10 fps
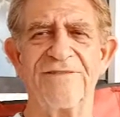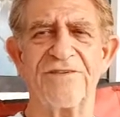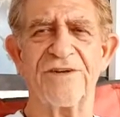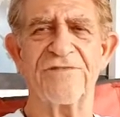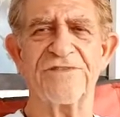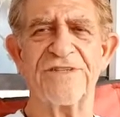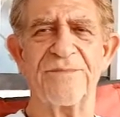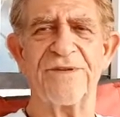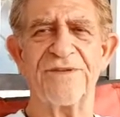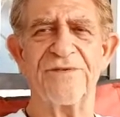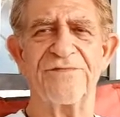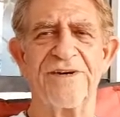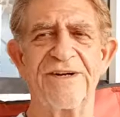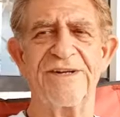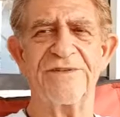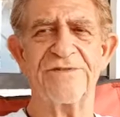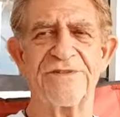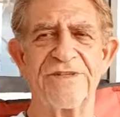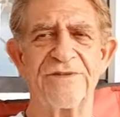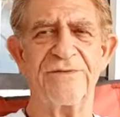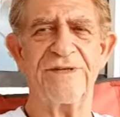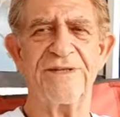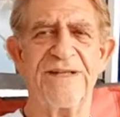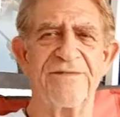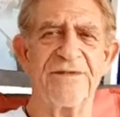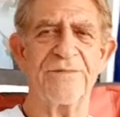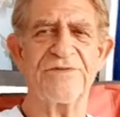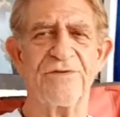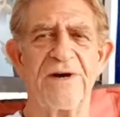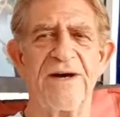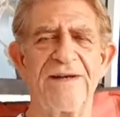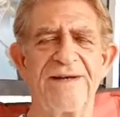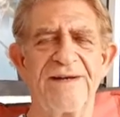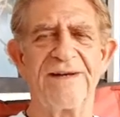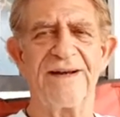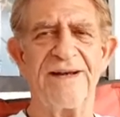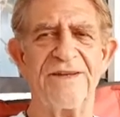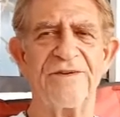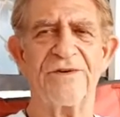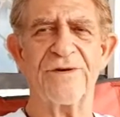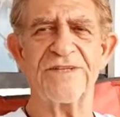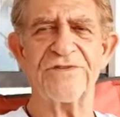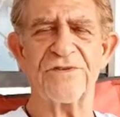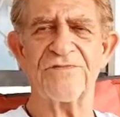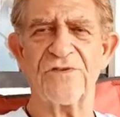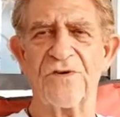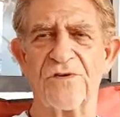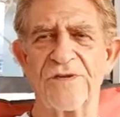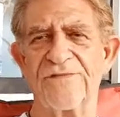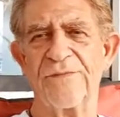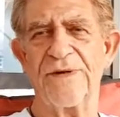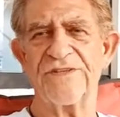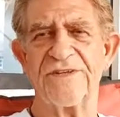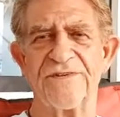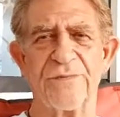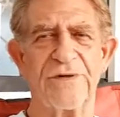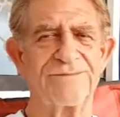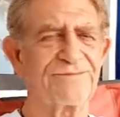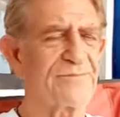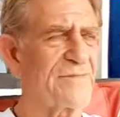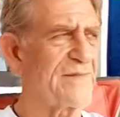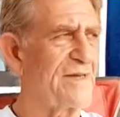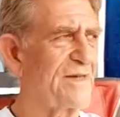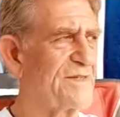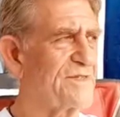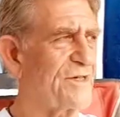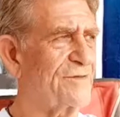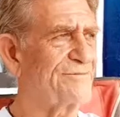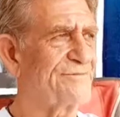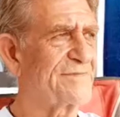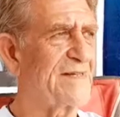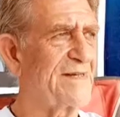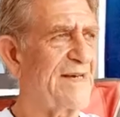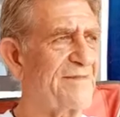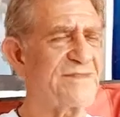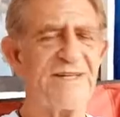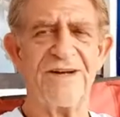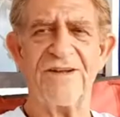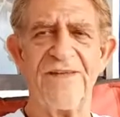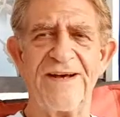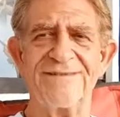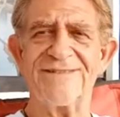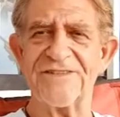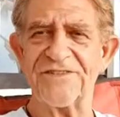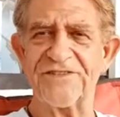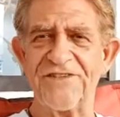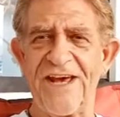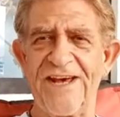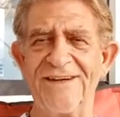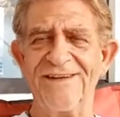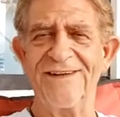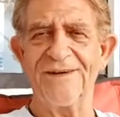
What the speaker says: looking for something a little fun and interesting to read, give them a try. And they're a great source for local information as well. So, having said all that, this is Stan,